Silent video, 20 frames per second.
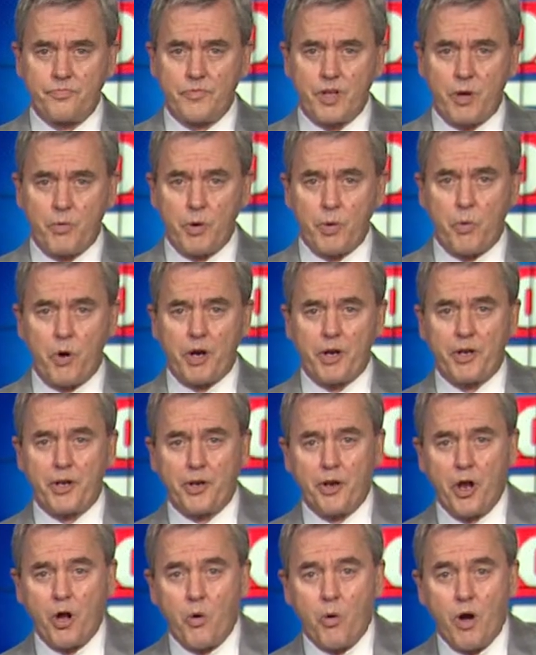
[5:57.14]
And we wanted to
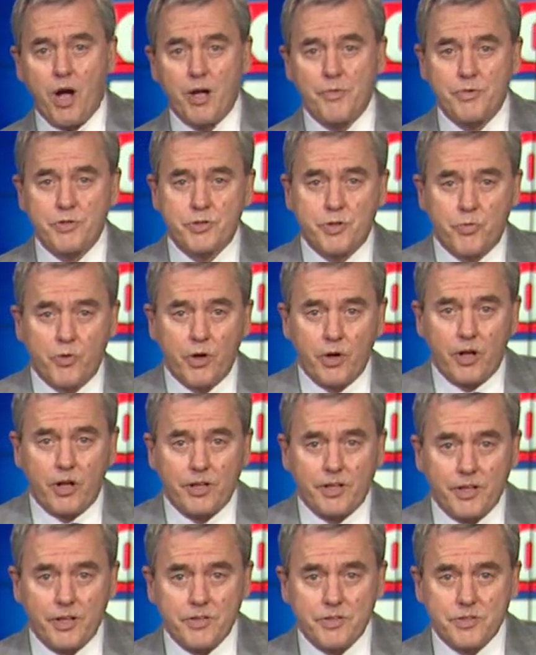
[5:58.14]
know why Mr.
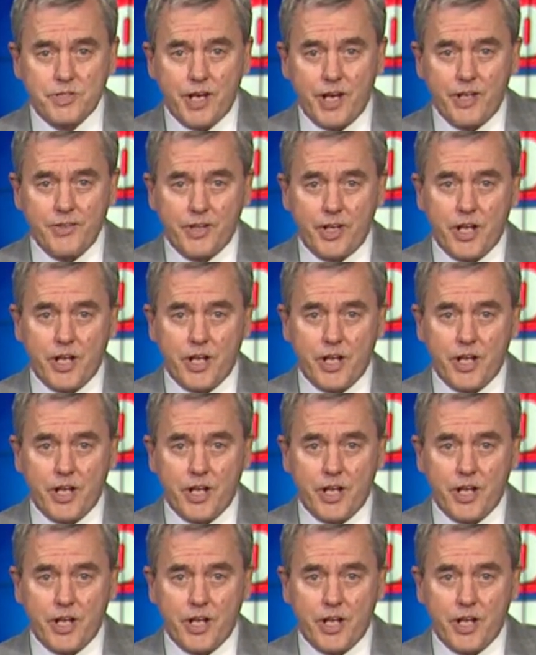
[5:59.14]
Woodall didn't sign the